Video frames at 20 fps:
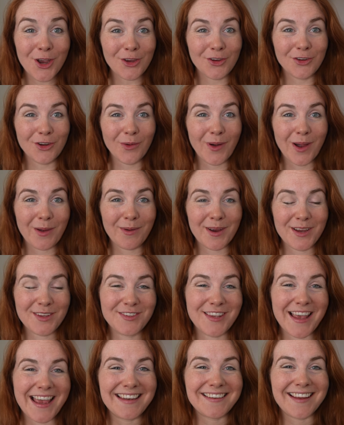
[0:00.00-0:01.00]
You know how I
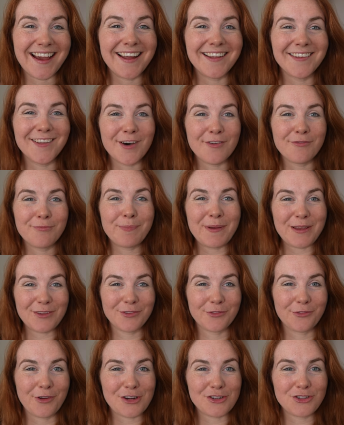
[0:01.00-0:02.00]
said I love
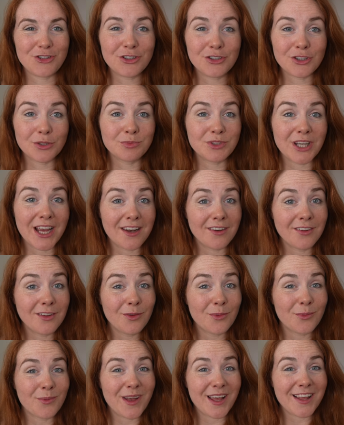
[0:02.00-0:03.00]
Piece of French YouTube
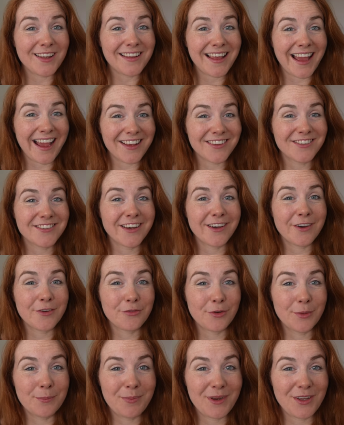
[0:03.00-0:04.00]
channel? Well, Elsa
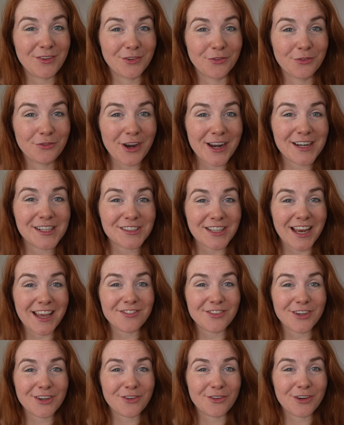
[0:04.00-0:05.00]
from Piece of French
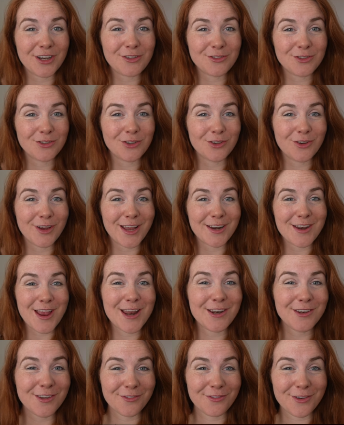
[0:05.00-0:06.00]
has agreed to do an
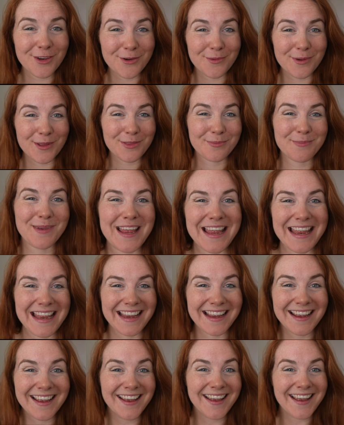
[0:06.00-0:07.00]
interview with
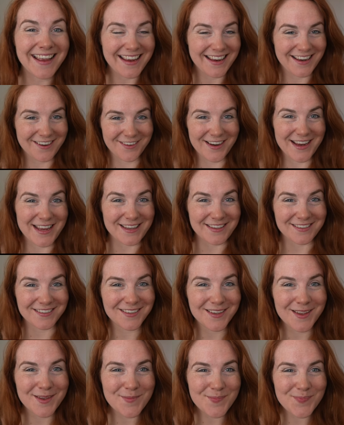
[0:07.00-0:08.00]
me. Here it is.